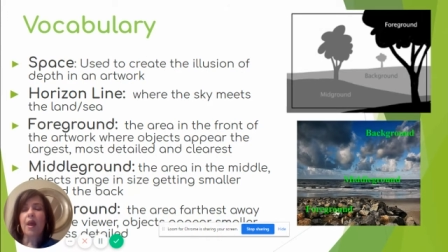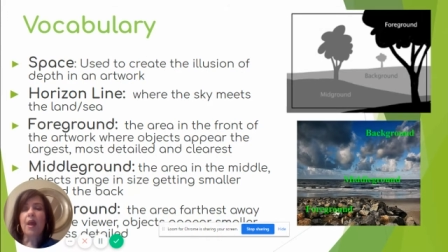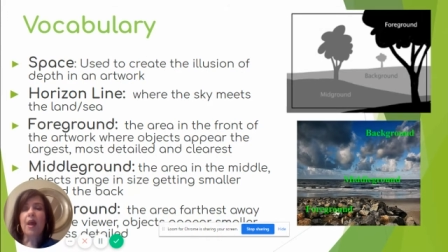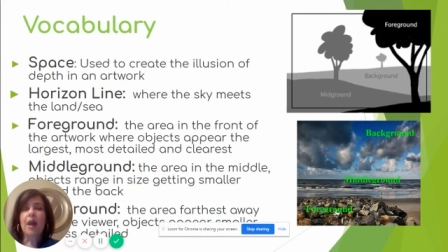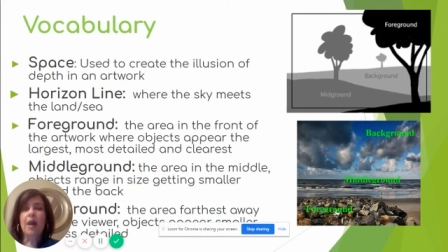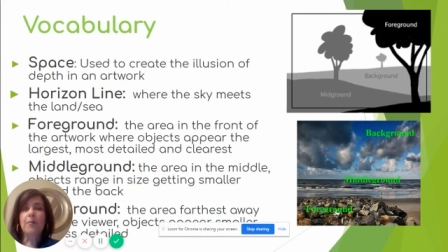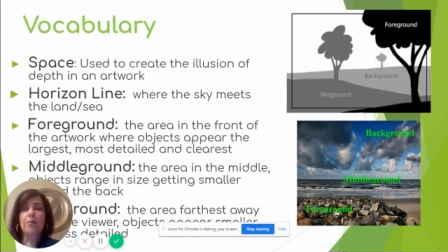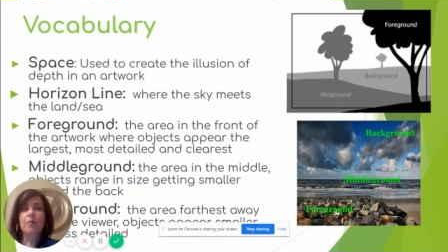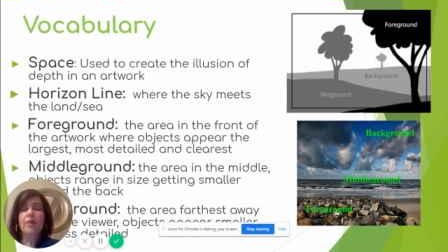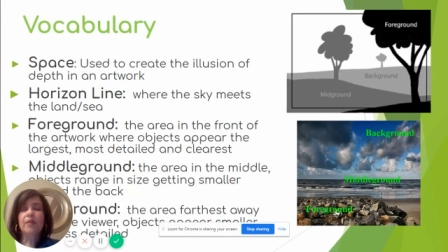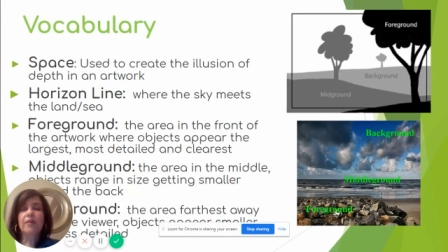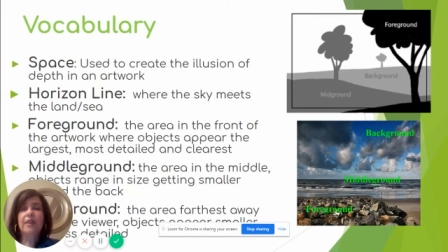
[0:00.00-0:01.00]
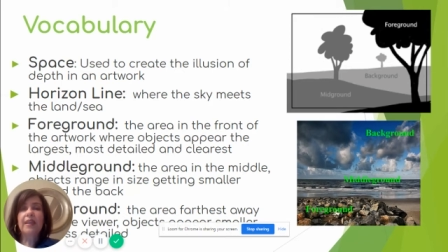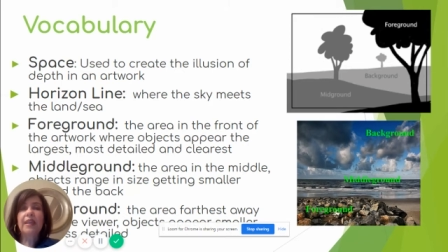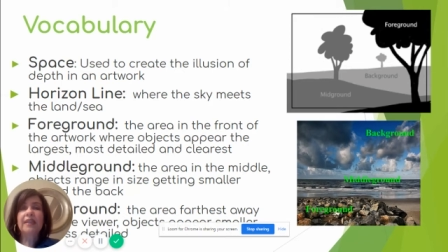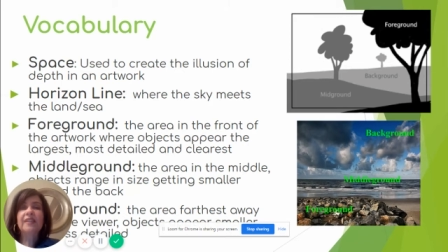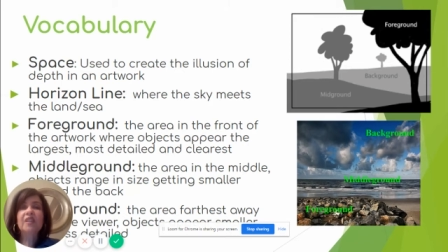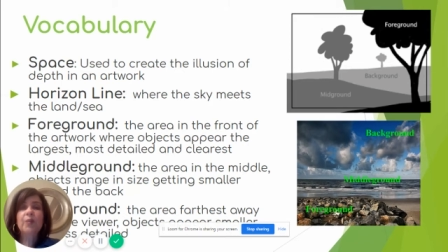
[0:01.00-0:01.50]

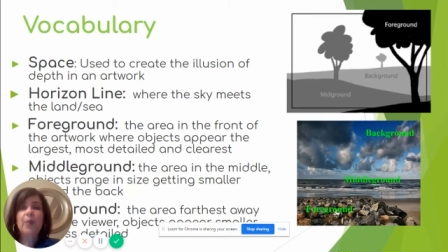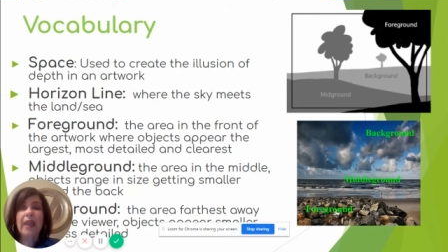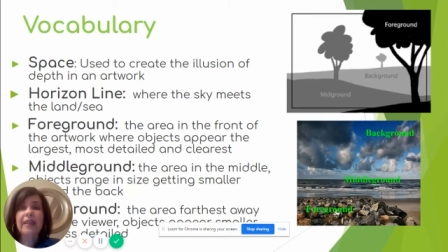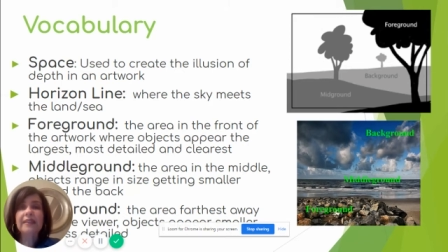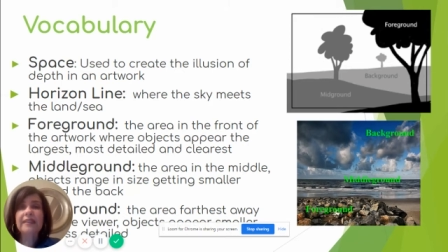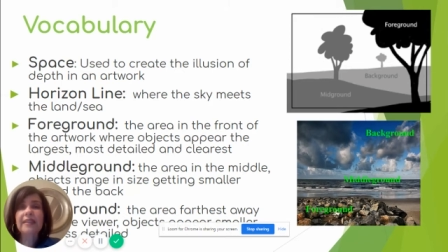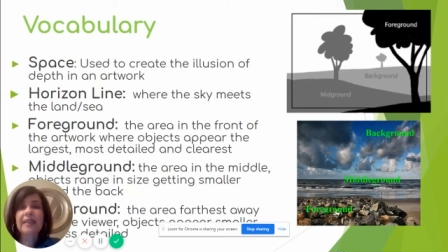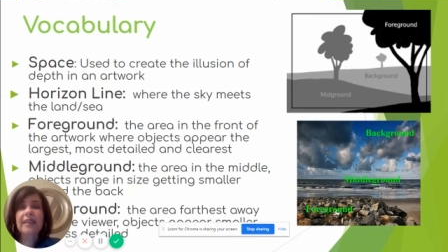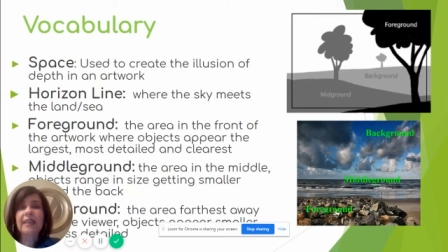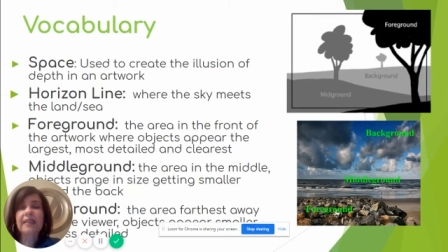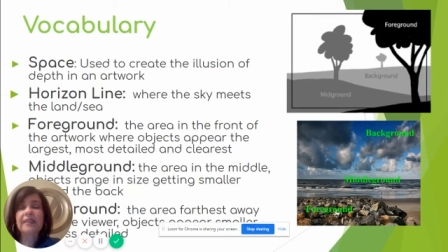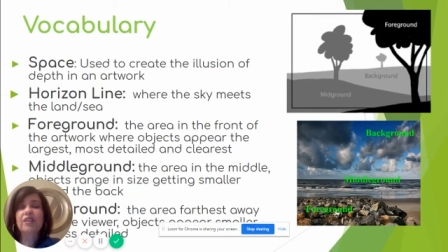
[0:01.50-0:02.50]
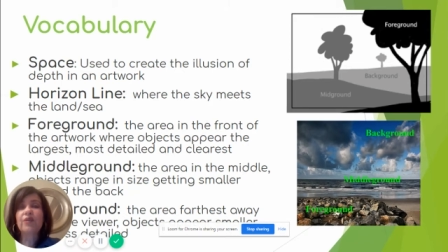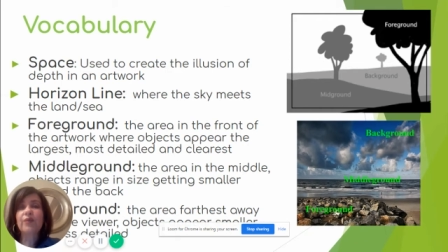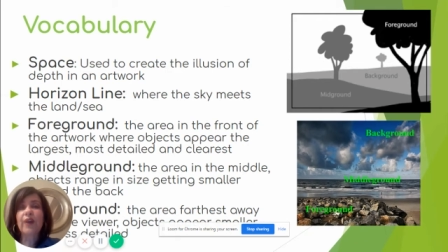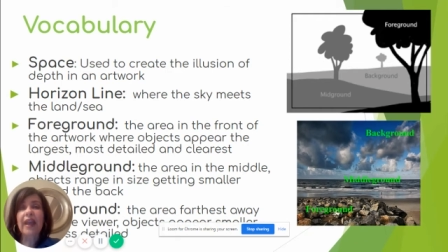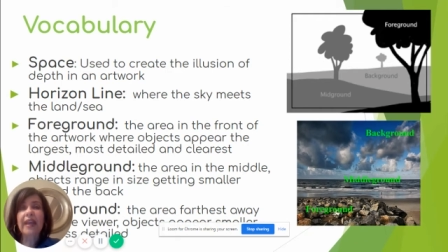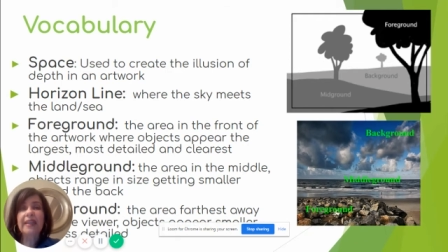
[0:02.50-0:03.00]
The space is
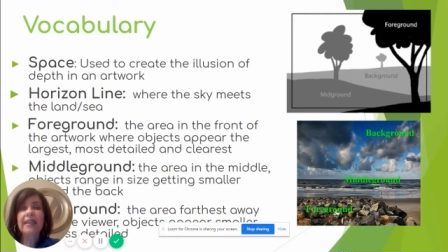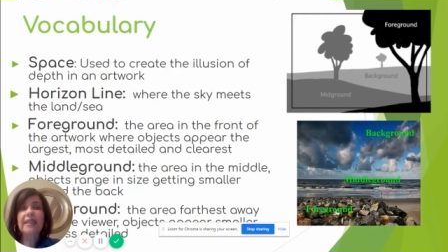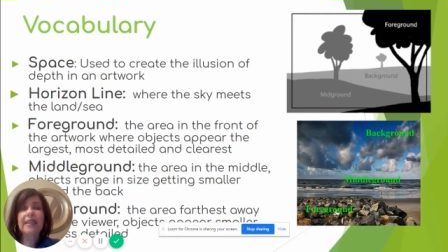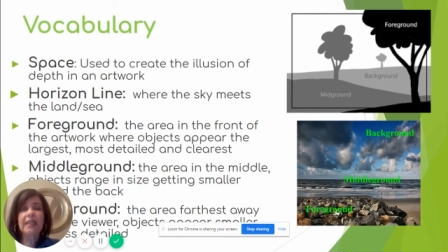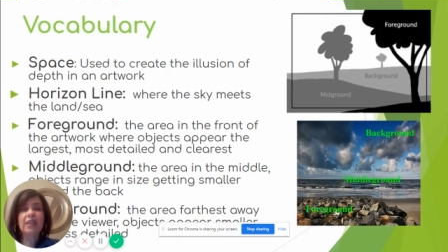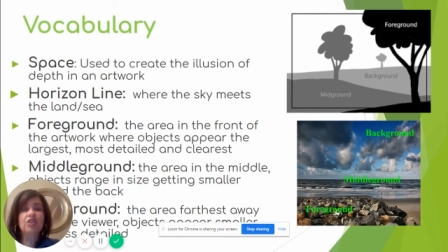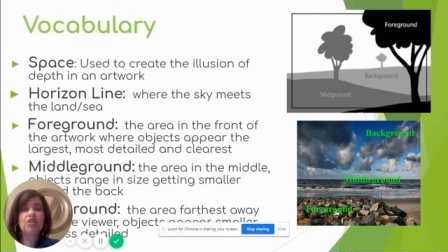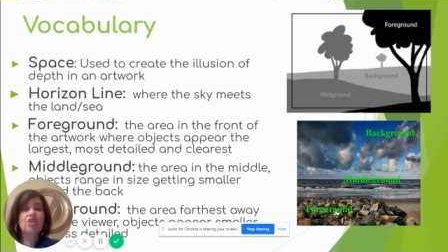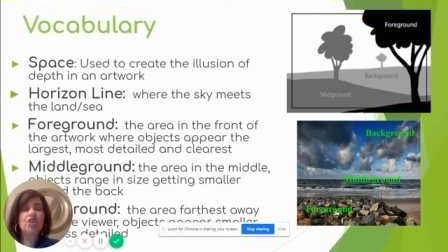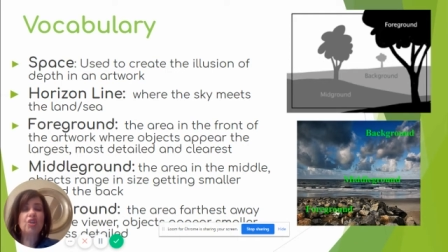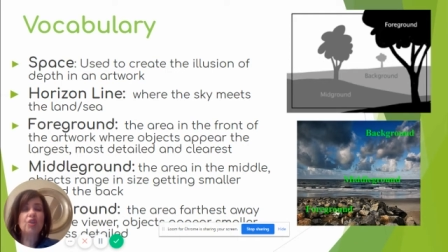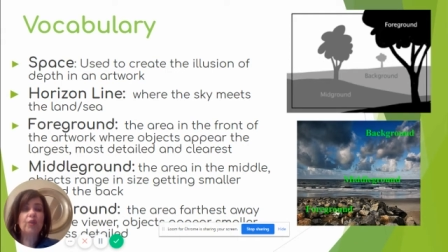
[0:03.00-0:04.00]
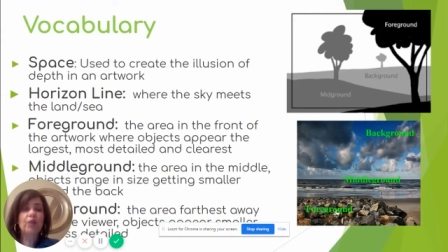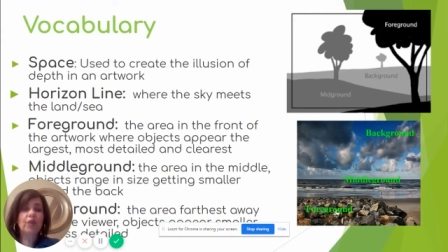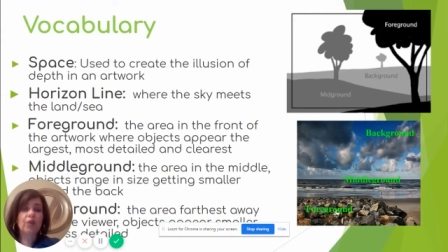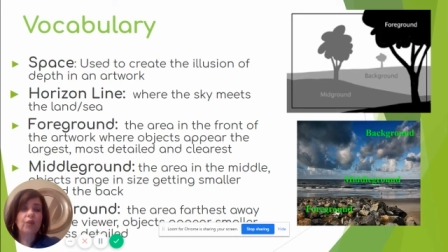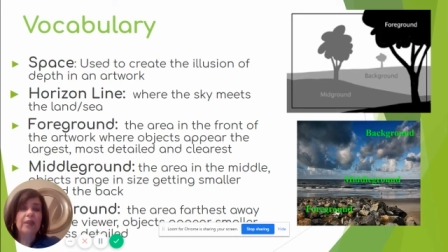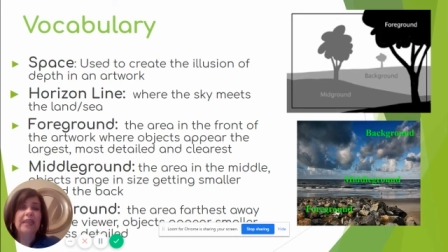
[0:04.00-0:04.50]
divided into
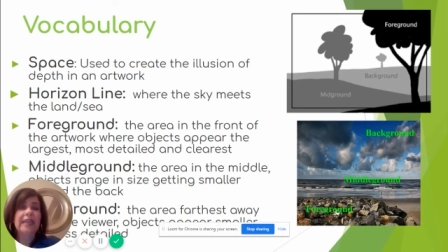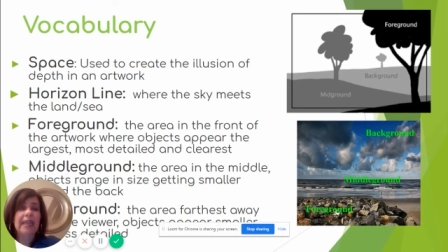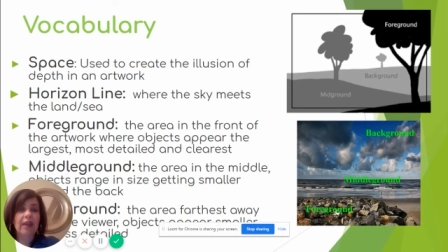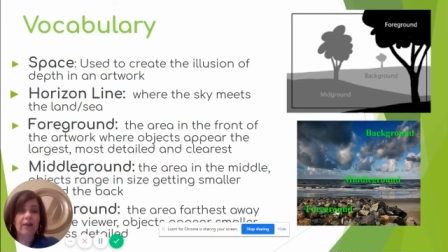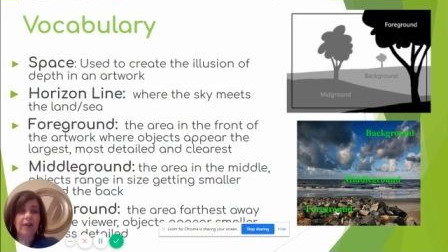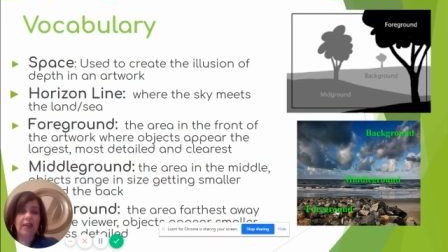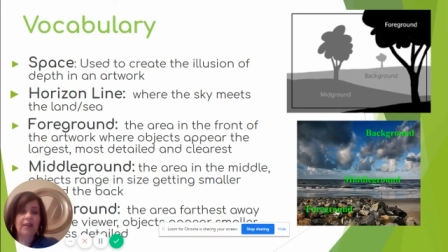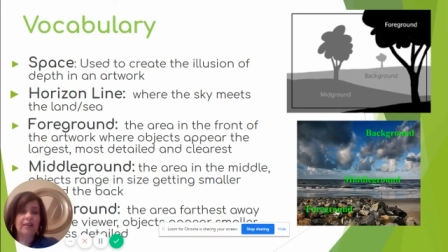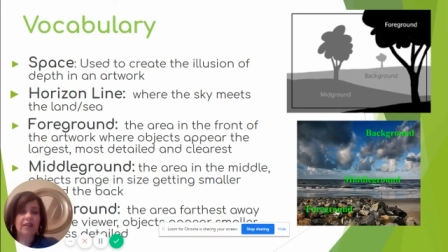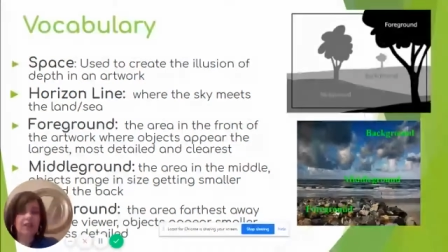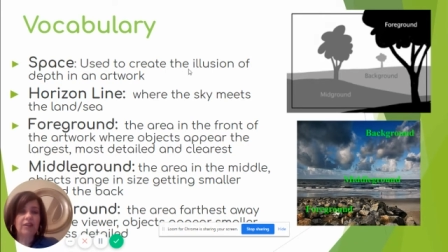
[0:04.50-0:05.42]
three areas,